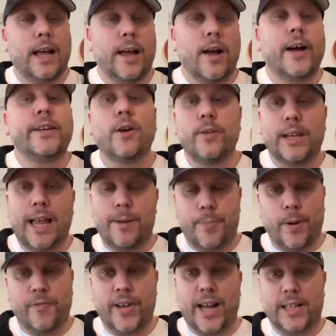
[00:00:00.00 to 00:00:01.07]
Uh, I don't
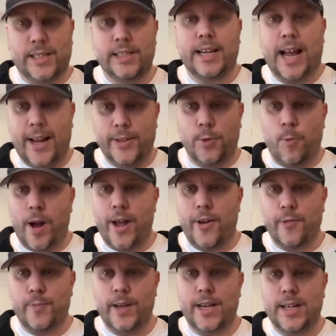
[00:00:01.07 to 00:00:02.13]
let perfection get in the way
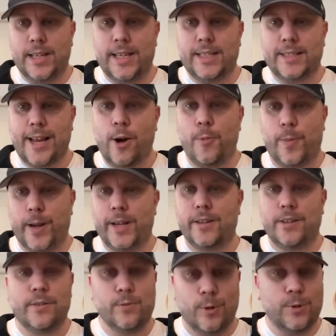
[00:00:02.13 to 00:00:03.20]
of me at least
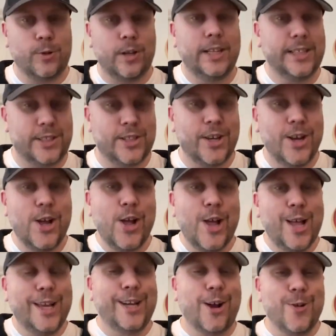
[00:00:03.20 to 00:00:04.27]
helping, and or at least
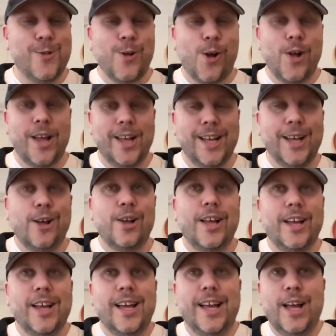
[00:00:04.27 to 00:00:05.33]
you know
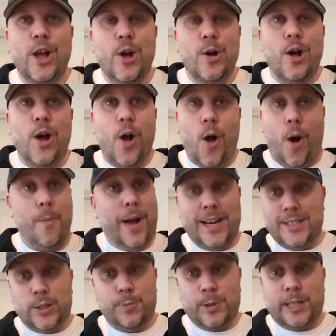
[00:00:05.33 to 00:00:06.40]
I
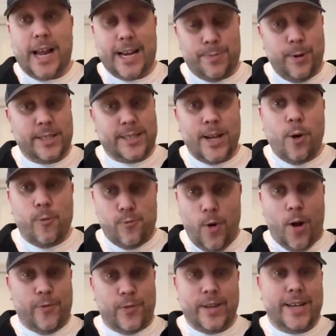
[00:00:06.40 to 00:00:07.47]
managed to protect myself
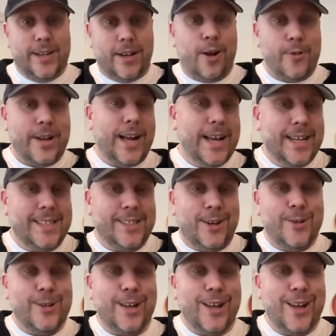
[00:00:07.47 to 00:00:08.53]
roughly. Okay,
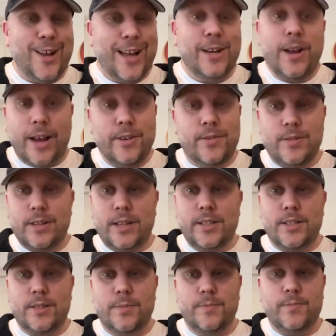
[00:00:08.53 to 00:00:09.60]
so uh, and and
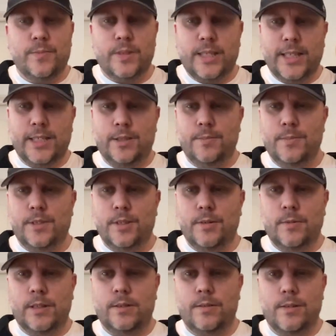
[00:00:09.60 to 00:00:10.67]
and some systems
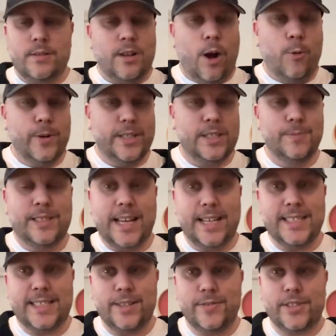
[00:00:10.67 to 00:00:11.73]
that were holding some
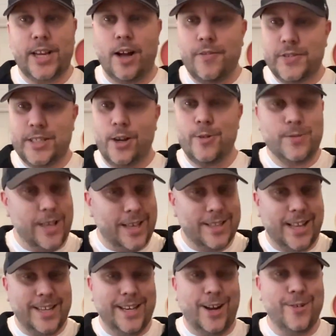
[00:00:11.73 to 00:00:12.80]
sensitive stuff. So
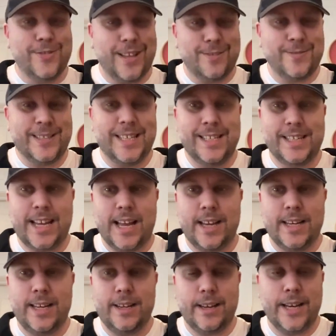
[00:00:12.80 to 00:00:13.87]
that, that you know that we didn't
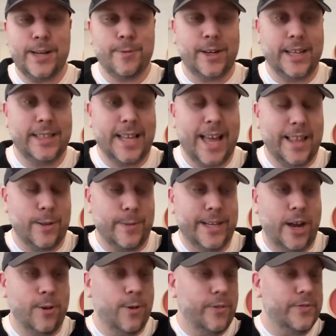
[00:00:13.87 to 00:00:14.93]
get any anyone in there that
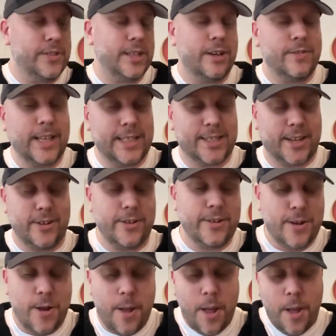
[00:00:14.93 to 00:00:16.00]
we know of. So that's good.